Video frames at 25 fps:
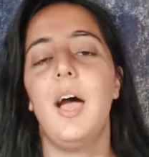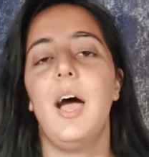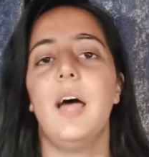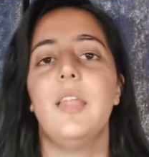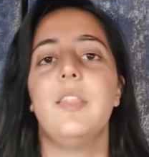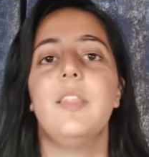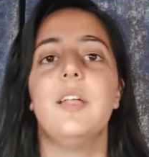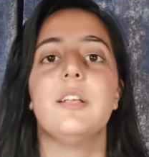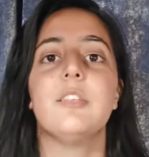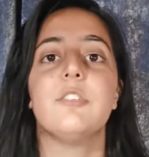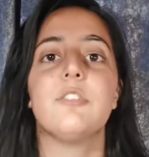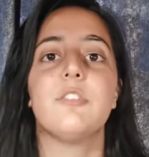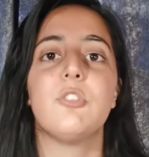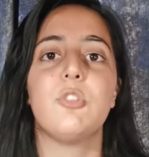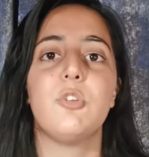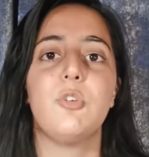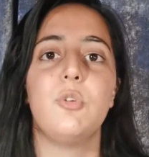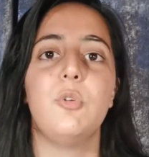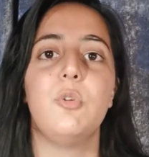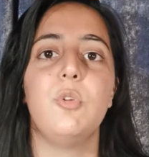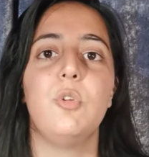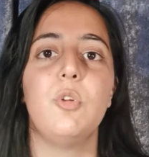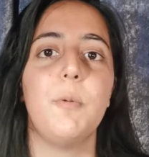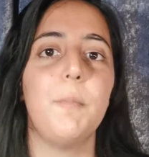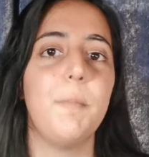And that's
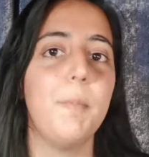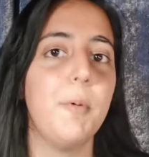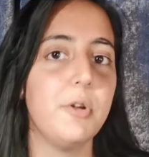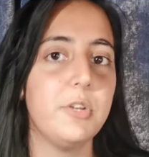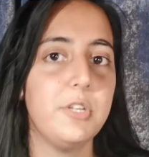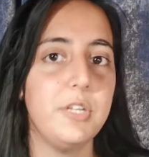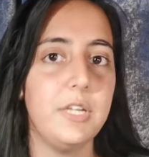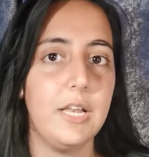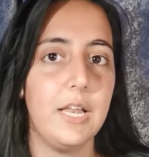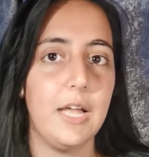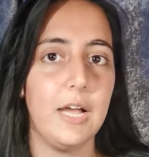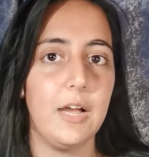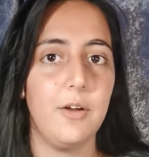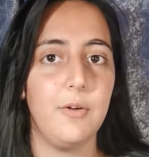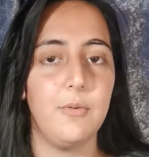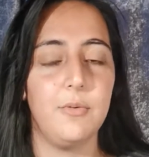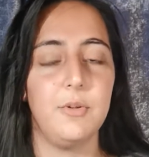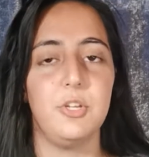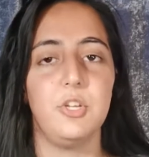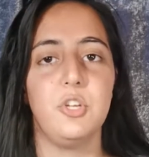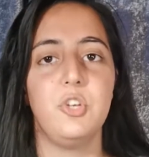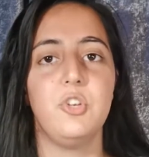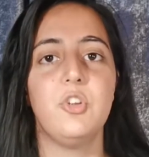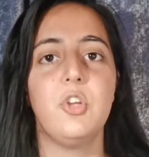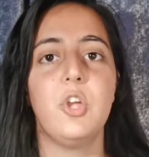through your body
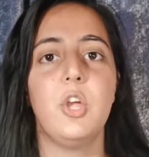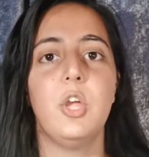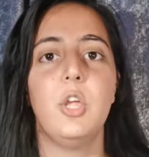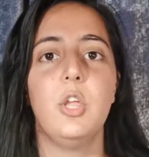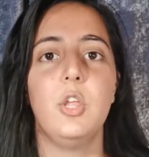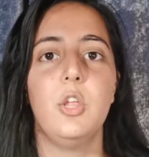language,